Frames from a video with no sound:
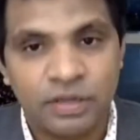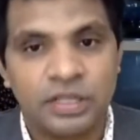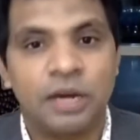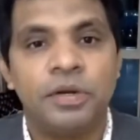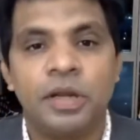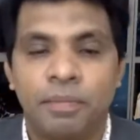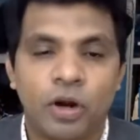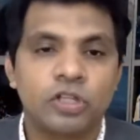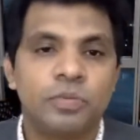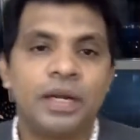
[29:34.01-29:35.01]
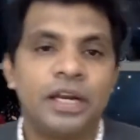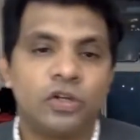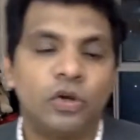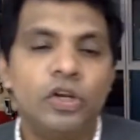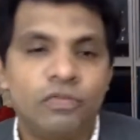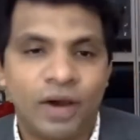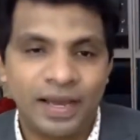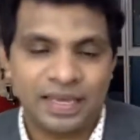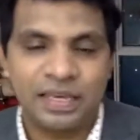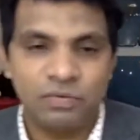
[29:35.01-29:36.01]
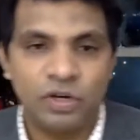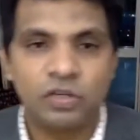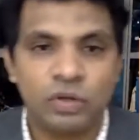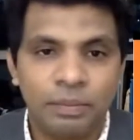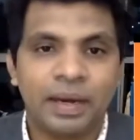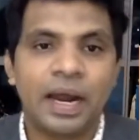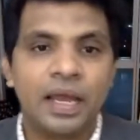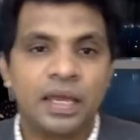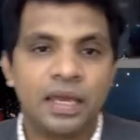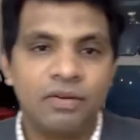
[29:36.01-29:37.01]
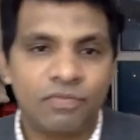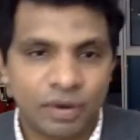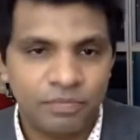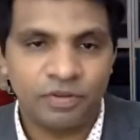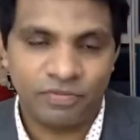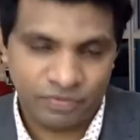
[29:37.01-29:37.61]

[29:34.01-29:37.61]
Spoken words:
That means approximately 25 keywords will be ranking from the